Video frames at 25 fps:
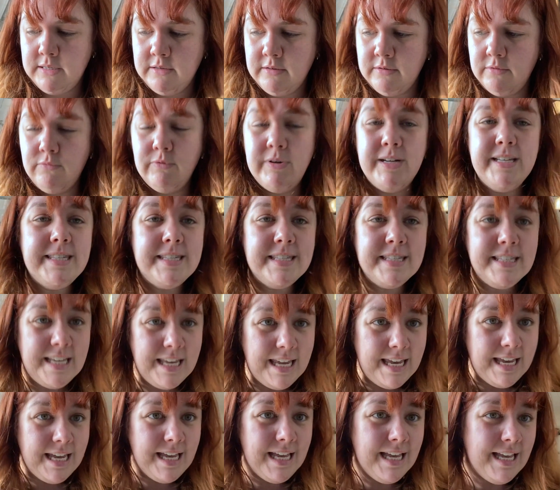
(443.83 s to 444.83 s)

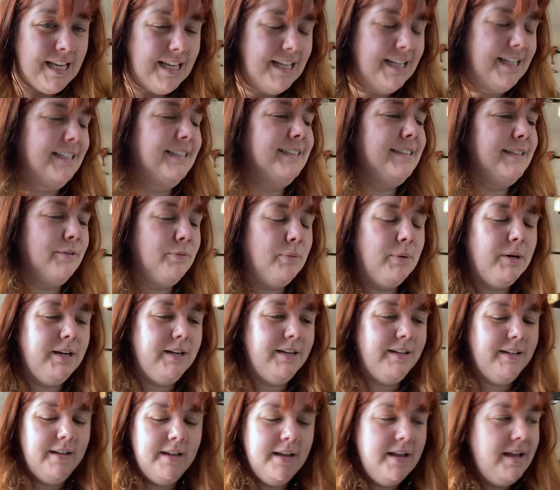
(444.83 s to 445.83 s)
risky is the
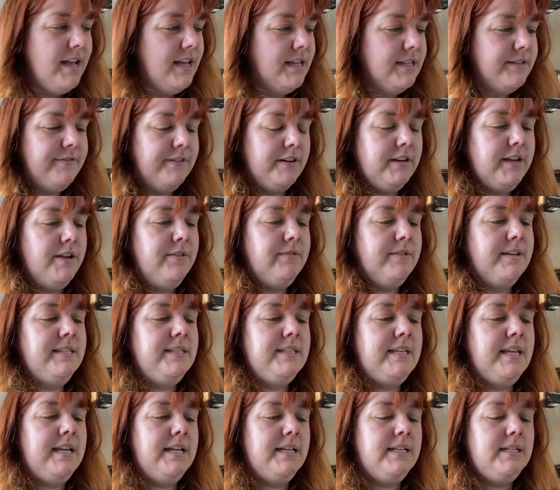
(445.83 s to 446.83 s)
word. It's very
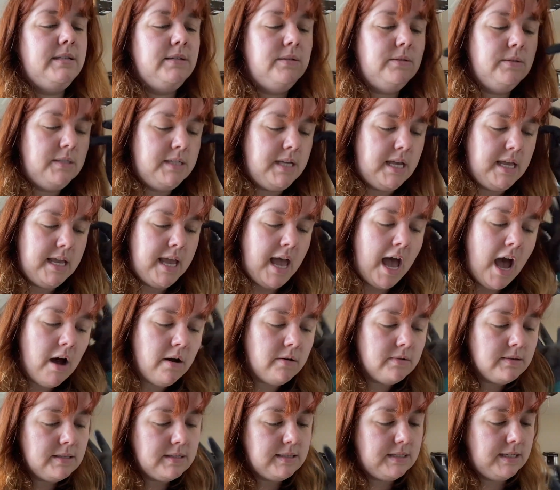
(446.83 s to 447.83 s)
risky to take
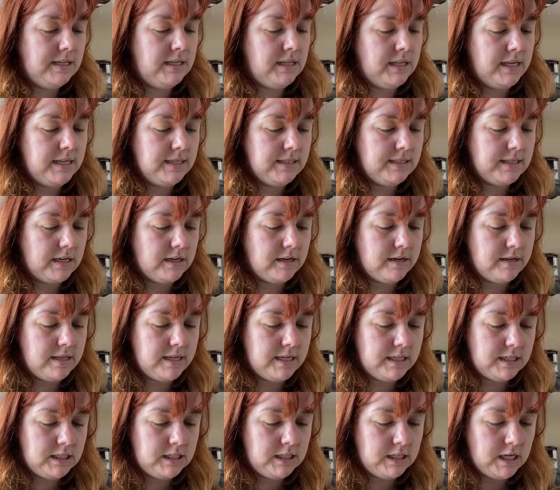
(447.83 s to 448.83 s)
out seedlings that are
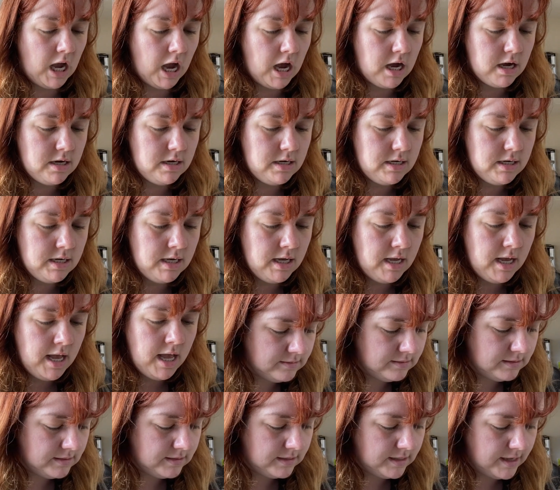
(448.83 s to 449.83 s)
this young.
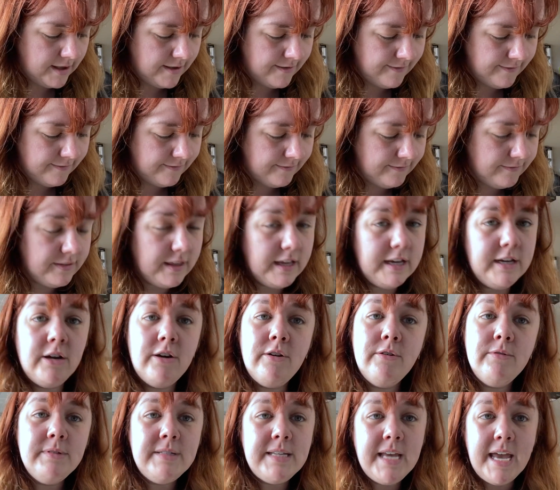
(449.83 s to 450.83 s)
If they
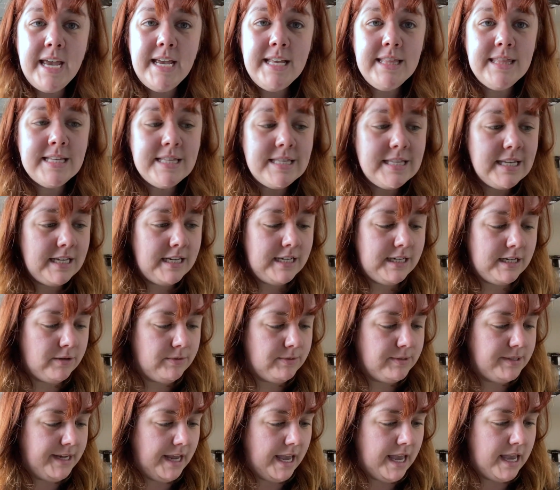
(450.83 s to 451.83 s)
don't take, then they
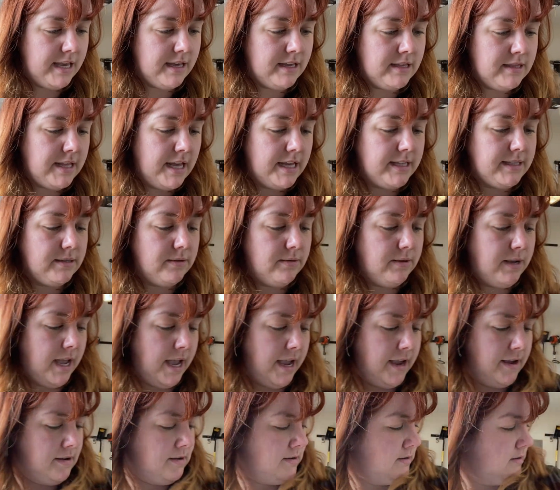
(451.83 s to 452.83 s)
don't take, and that's
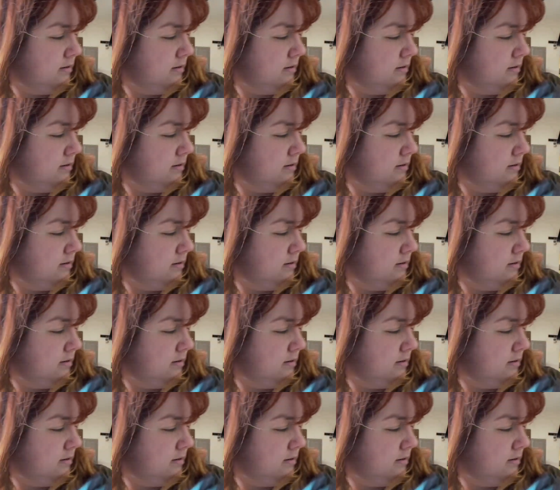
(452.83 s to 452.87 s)
okay.